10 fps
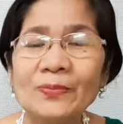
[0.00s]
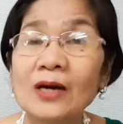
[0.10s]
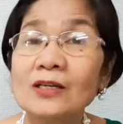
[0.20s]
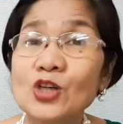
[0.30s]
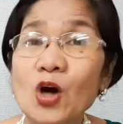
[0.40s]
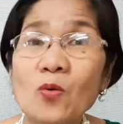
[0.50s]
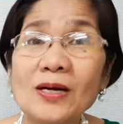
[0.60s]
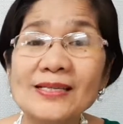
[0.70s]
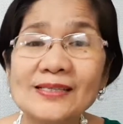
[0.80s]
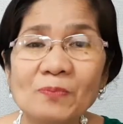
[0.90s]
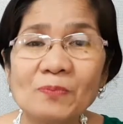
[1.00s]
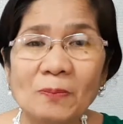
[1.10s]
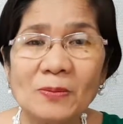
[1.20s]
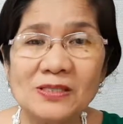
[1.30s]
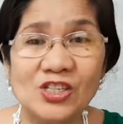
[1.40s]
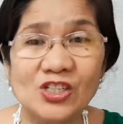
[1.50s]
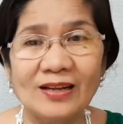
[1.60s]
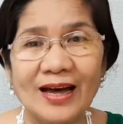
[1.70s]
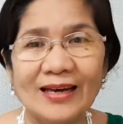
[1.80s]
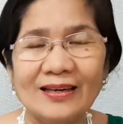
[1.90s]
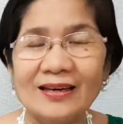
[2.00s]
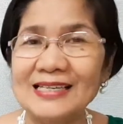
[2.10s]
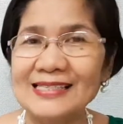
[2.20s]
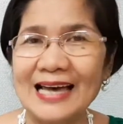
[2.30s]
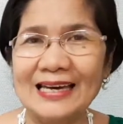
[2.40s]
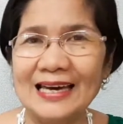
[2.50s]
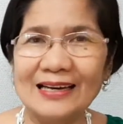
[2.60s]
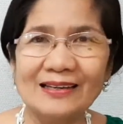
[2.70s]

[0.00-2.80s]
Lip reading: towards the proposition, like saying